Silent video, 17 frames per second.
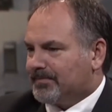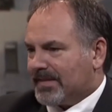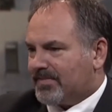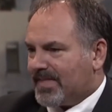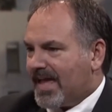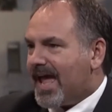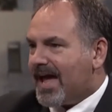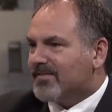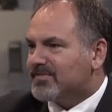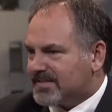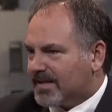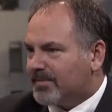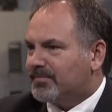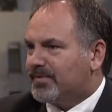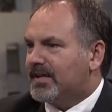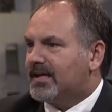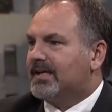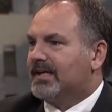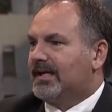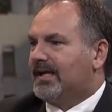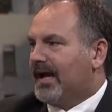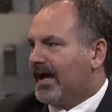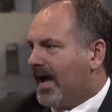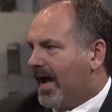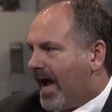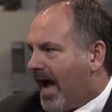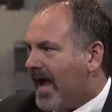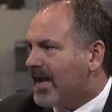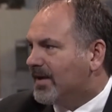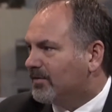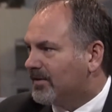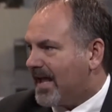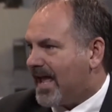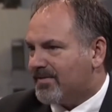they have something I
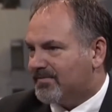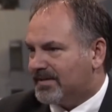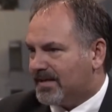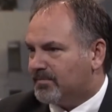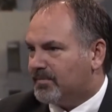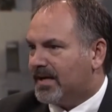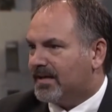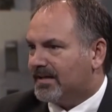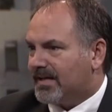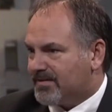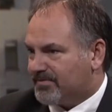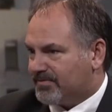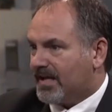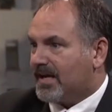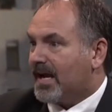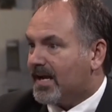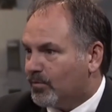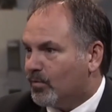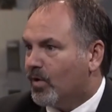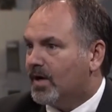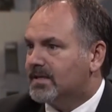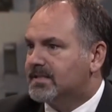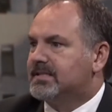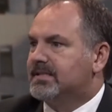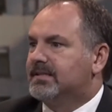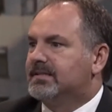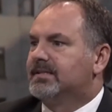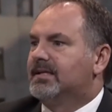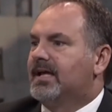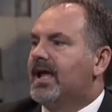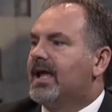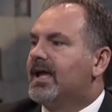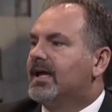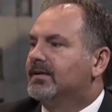don't have it in my life and I want it.
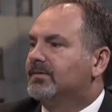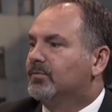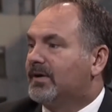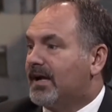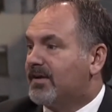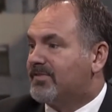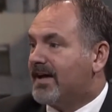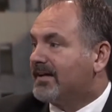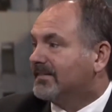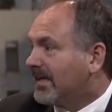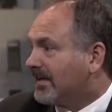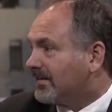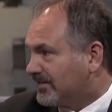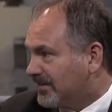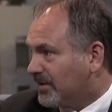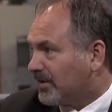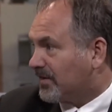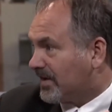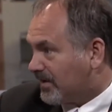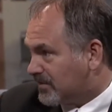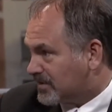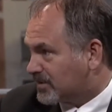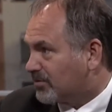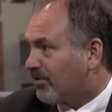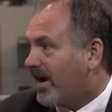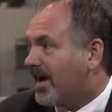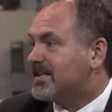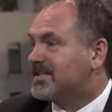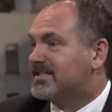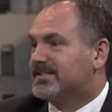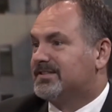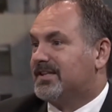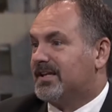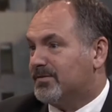And when I found out, you know, that it was
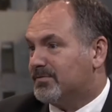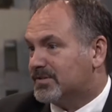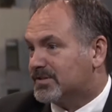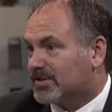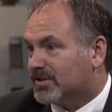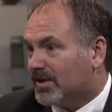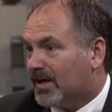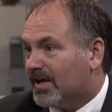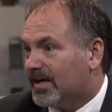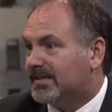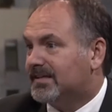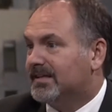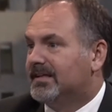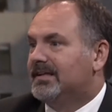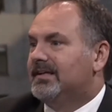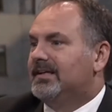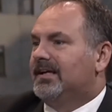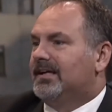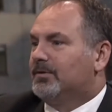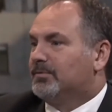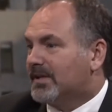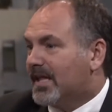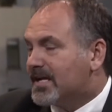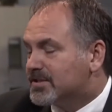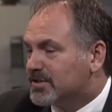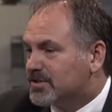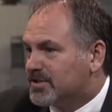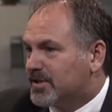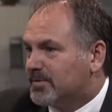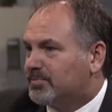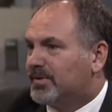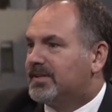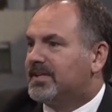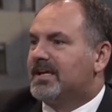Christ, that it was God, a
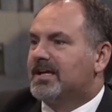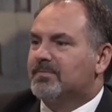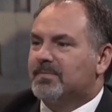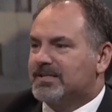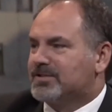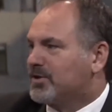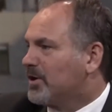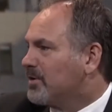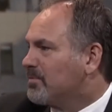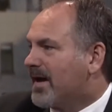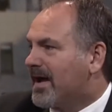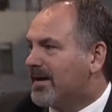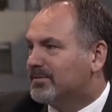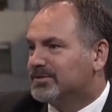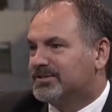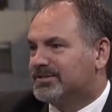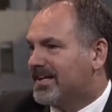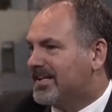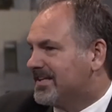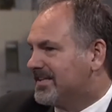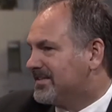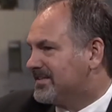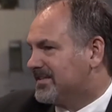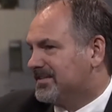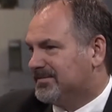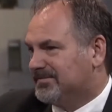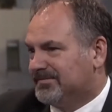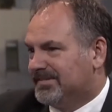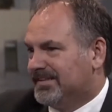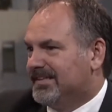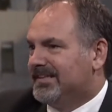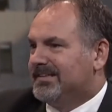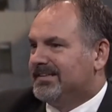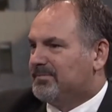relationship with him, I started Bible studies and
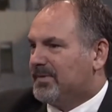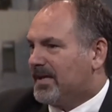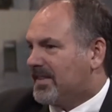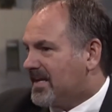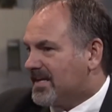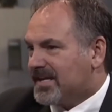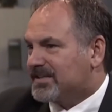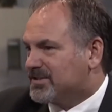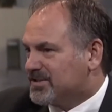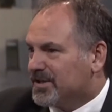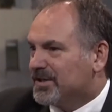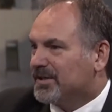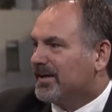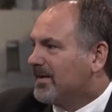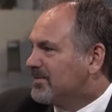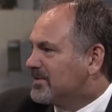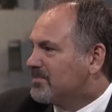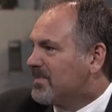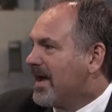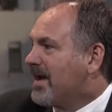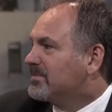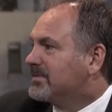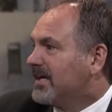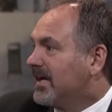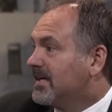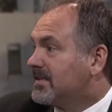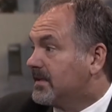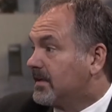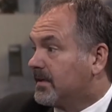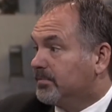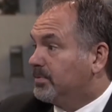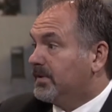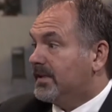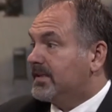by that next year I was baptized and
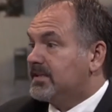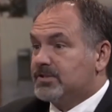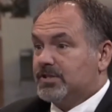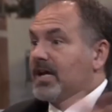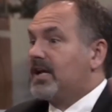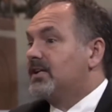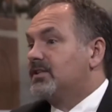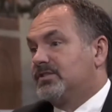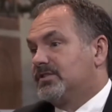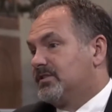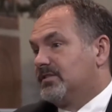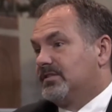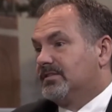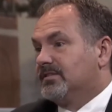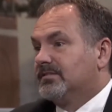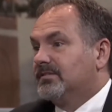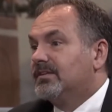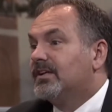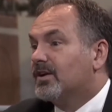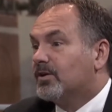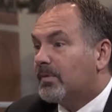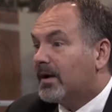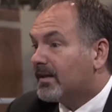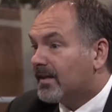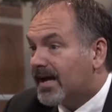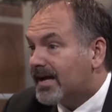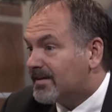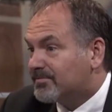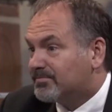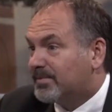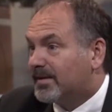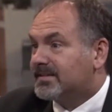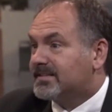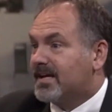completely changed you know, my life.
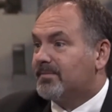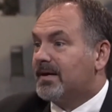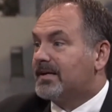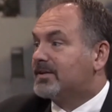By the time I